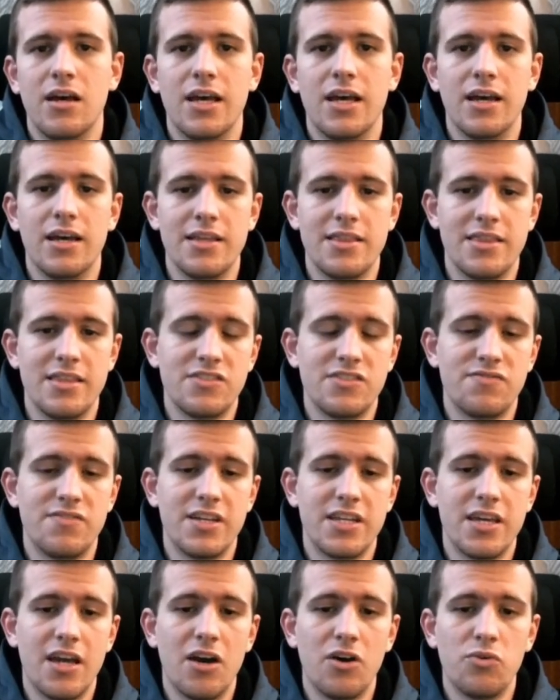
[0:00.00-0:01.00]
In this
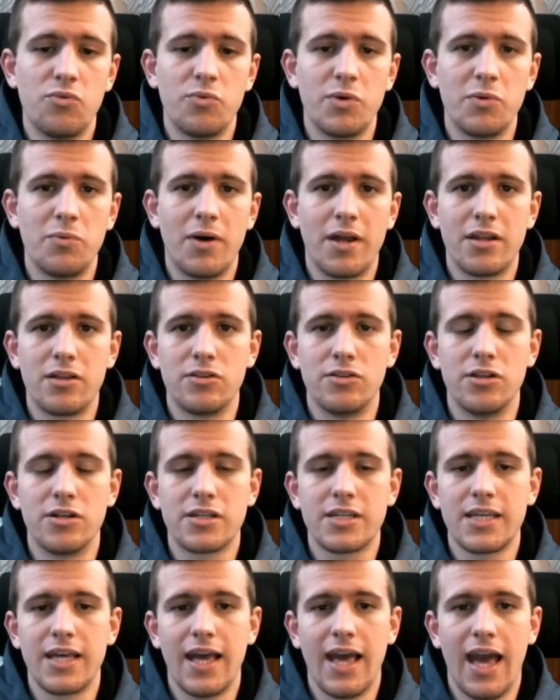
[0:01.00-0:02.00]
video we want to
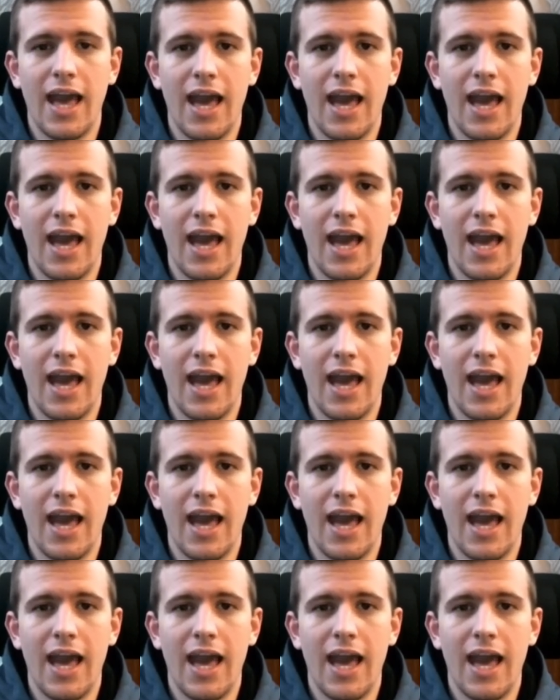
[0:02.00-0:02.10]
look